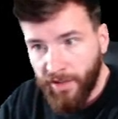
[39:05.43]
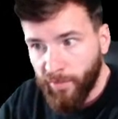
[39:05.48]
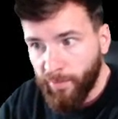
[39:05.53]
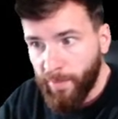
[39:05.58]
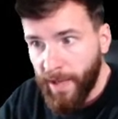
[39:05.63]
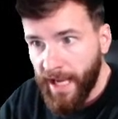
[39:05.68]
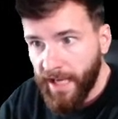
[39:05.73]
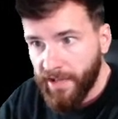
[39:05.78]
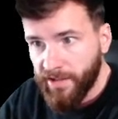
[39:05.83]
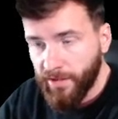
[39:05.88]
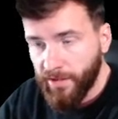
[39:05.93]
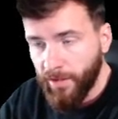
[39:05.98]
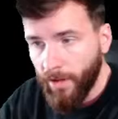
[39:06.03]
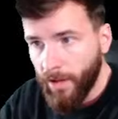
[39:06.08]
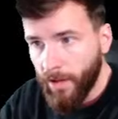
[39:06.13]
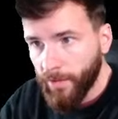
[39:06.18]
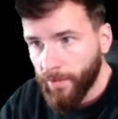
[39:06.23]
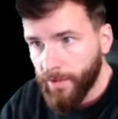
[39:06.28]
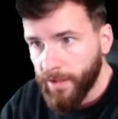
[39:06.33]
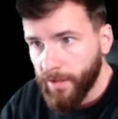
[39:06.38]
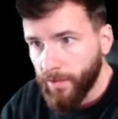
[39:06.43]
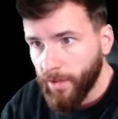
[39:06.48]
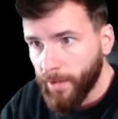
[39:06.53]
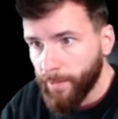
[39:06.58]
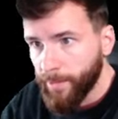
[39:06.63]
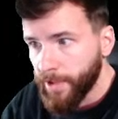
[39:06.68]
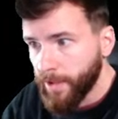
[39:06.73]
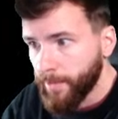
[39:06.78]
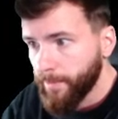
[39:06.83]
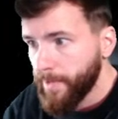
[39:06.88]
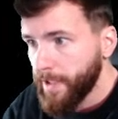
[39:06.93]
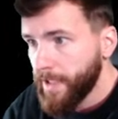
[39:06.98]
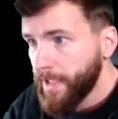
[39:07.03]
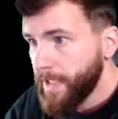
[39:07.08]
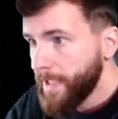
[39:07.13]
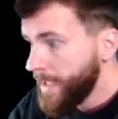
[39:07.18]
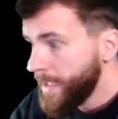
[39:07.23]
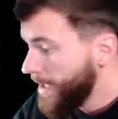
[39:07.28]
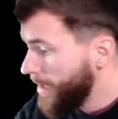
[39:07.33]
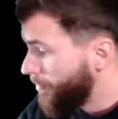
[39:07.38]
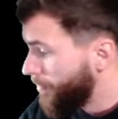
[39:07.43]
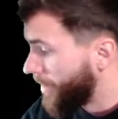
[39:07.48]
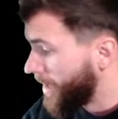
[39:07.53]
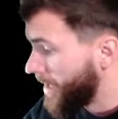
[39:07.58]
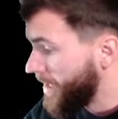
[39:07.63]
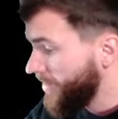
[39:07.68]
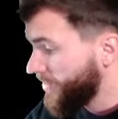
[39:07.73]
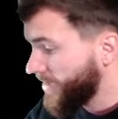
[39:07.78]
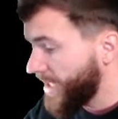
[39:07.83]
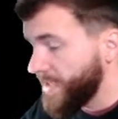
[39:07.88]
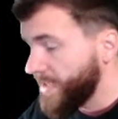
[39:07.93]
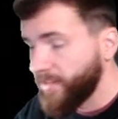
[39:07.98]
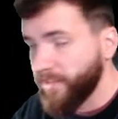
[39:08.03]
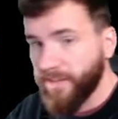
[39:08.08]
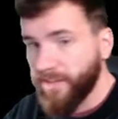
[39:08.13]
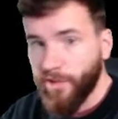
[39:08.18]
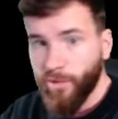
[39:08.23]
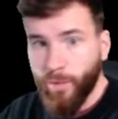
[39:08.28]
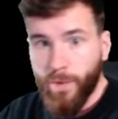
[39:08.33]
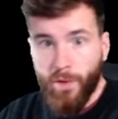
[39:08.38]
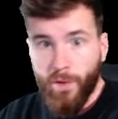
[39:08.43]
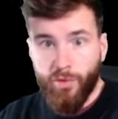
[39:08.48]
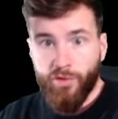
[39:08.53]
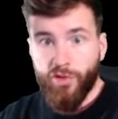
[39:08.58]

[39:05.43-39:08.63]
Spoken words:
back to long-run equilibrium. But in this case, it says we don't